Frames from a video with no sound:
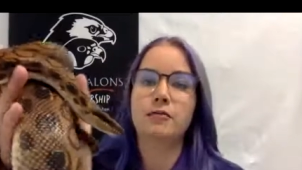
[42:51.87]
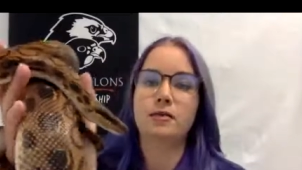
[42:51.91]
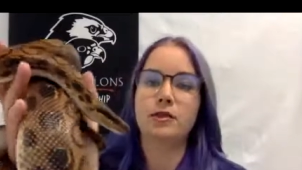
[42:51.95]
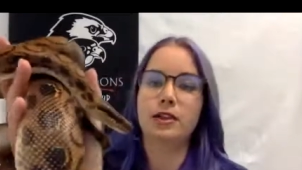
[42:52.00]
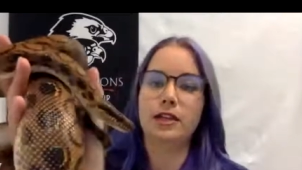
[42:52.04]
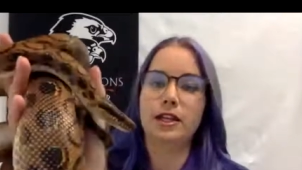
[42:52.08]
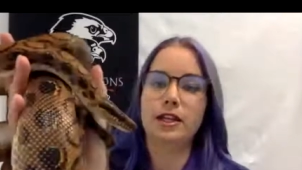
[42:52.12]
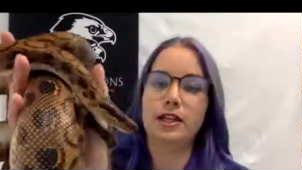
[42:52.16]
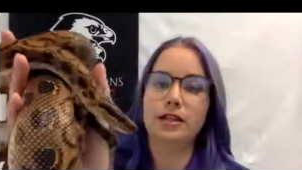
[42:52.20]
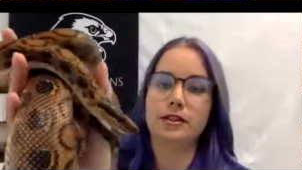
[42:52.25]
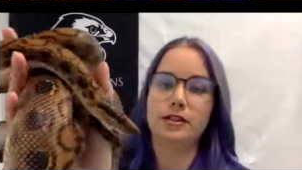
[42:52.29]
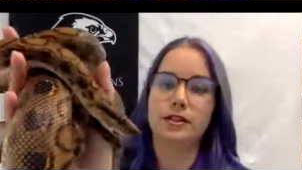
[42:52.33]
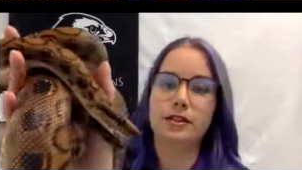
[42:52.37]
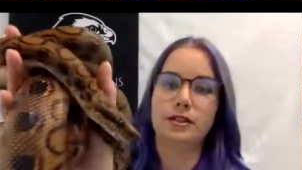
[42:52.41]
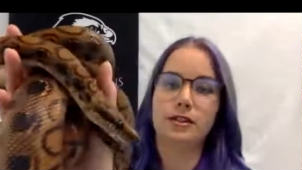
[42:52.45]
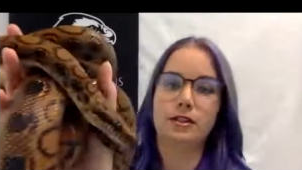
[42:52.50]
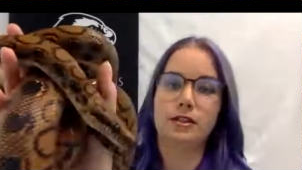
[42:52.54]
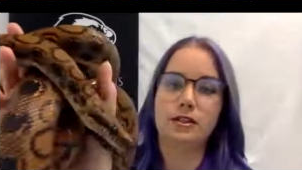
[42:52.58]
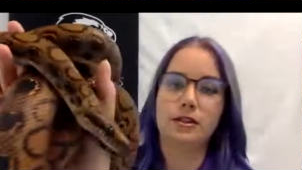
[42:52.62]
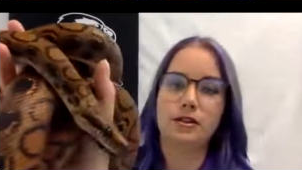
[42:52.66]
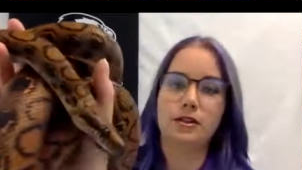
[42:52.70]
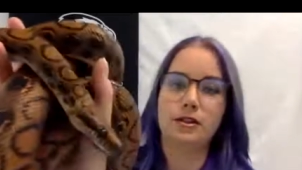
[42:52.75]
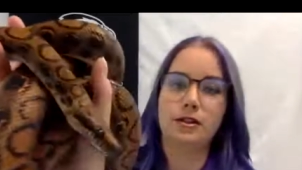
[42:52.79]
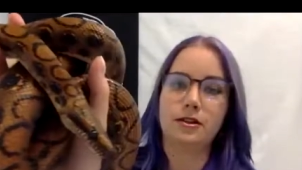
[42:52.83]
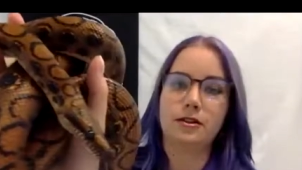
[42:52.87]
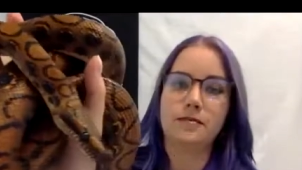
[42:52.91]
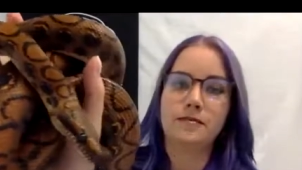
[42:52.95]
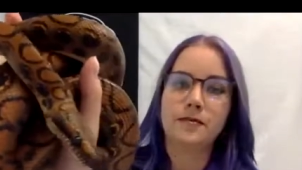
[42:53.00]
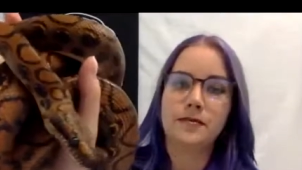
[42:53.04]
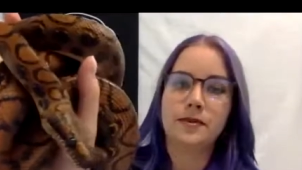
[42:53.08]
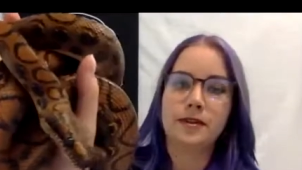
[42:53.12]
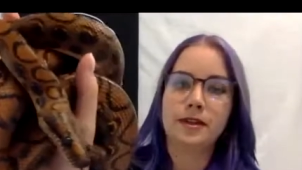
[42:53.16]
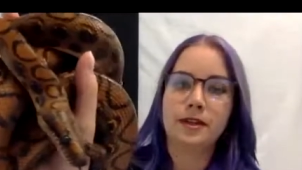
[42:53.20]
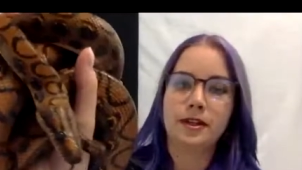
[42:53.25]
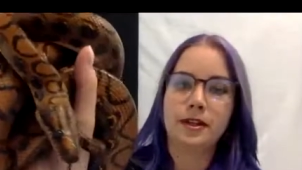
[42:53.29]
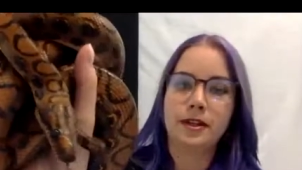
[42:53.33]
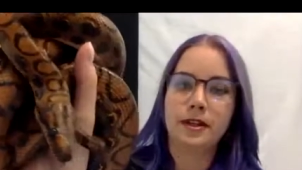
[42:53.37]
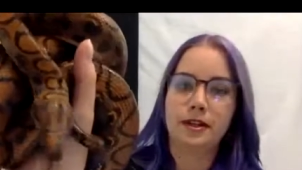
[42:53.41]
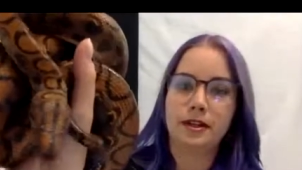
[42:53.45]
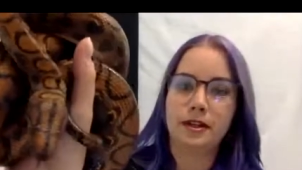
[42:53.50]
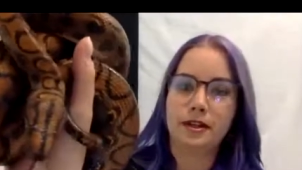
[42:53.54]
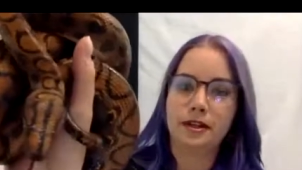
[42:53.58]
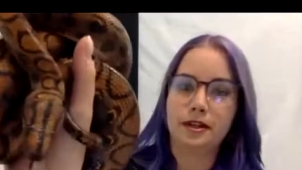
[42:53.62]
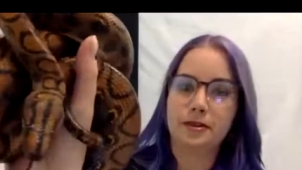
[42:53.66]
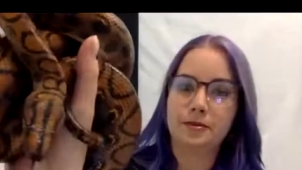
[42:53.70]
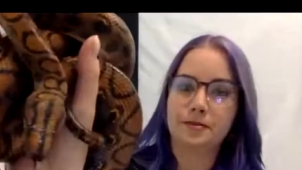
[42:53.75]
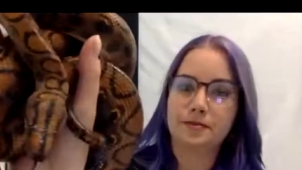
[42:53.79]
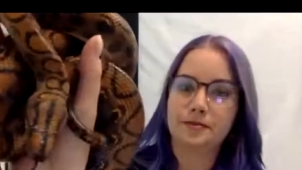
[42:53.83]
placed here
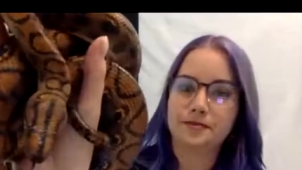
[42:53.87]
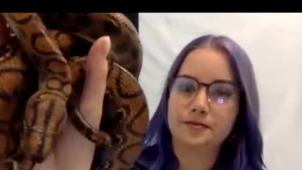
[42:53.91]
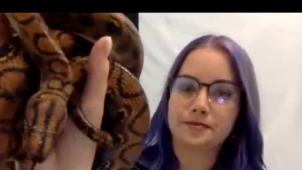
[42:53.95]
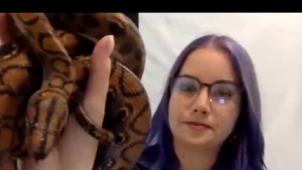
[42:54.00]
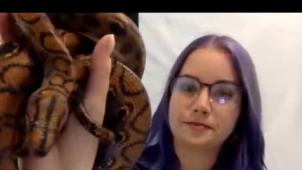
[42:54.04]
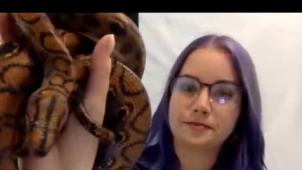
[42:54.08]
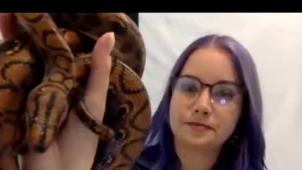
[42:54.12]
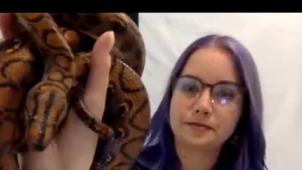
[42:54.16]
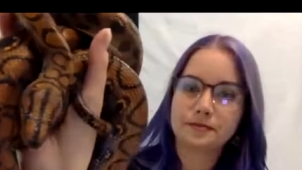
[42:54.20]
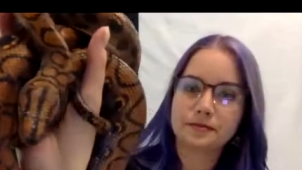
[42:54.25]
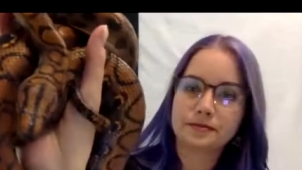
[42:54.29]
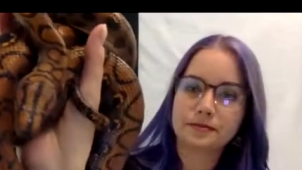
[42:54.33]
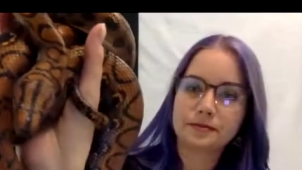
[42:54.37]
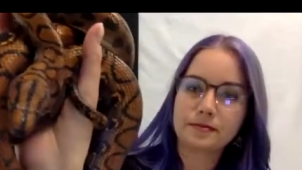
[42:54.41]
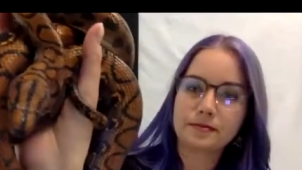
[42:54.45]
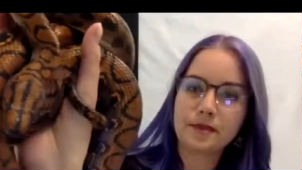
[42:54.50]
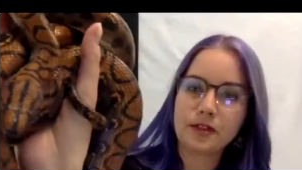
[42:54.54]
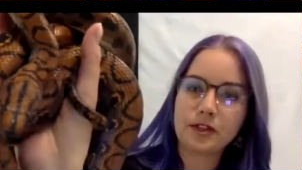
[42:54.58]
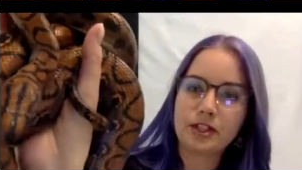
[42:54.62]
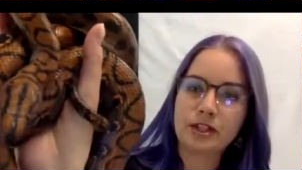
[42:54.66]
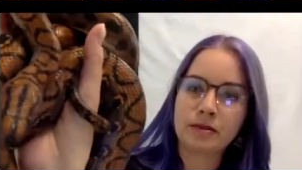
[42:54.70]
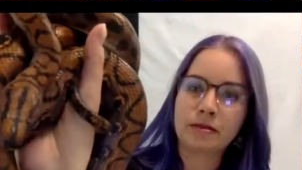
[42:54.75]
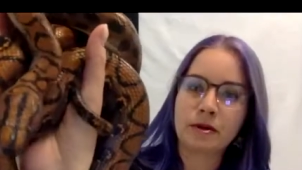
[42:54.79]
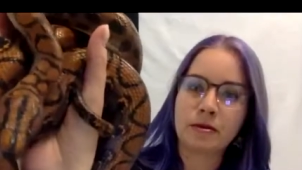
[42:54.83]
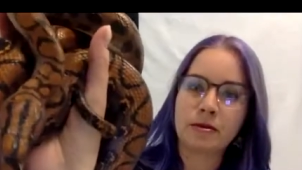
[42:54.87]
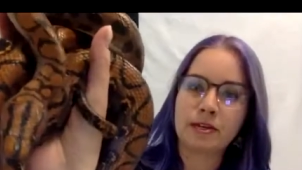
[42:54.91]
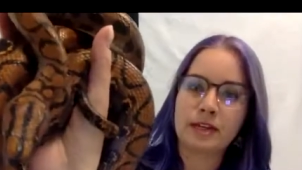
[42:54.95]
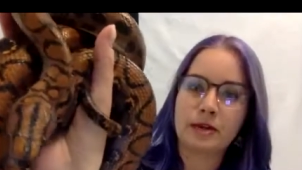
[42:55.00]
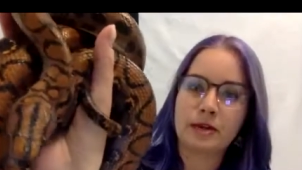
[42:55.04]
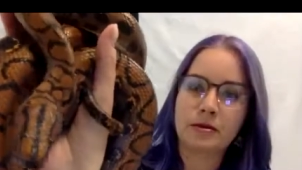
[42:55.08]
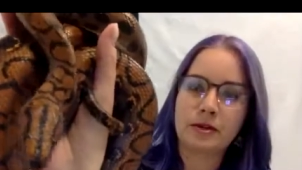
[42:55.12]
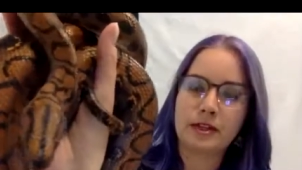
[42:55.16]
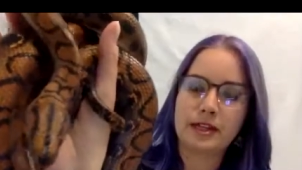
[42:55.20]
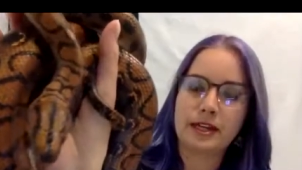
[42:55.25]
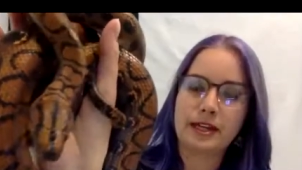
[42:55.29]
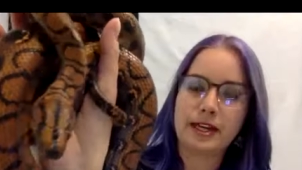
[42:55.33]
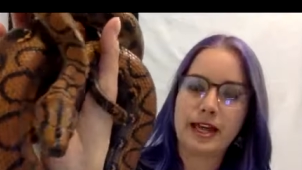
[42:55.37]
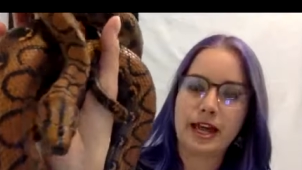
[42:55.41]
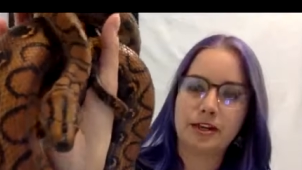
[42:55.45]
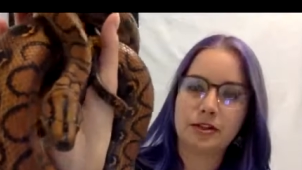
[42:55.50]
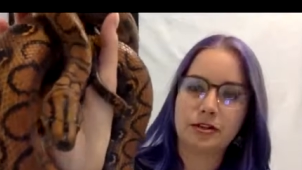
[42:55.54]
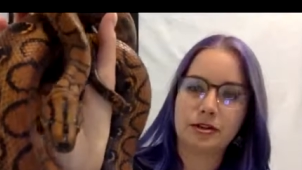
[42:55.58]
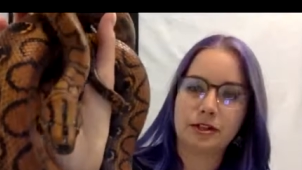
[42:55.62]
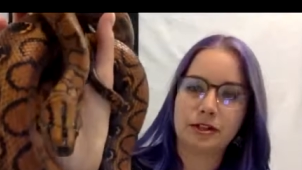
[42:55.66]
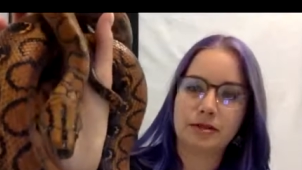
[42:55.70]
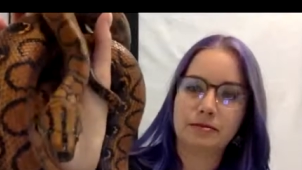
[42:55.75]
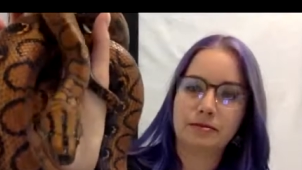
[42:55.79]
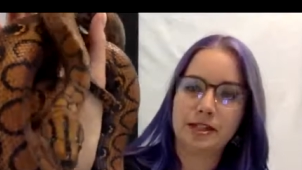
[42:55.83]
um, somewhere where they wouldn't
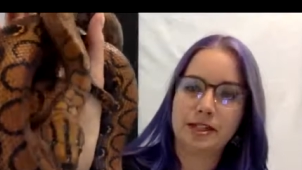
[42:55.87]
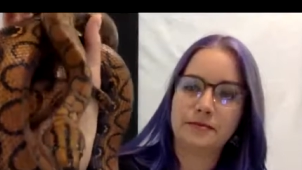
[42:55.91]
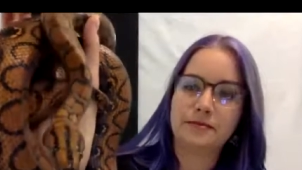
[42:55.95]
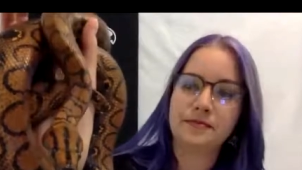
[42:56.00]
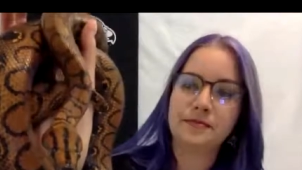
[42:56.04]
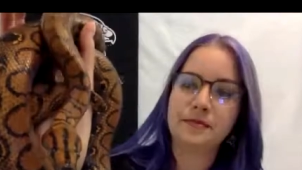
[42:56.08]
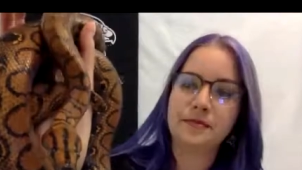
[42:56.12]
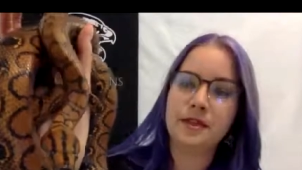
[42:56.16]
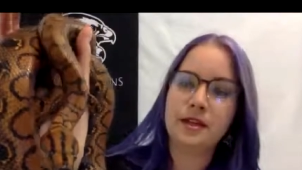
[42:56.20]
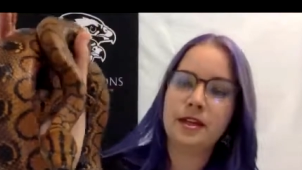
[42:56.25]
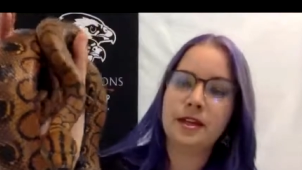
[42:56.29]
naturally be.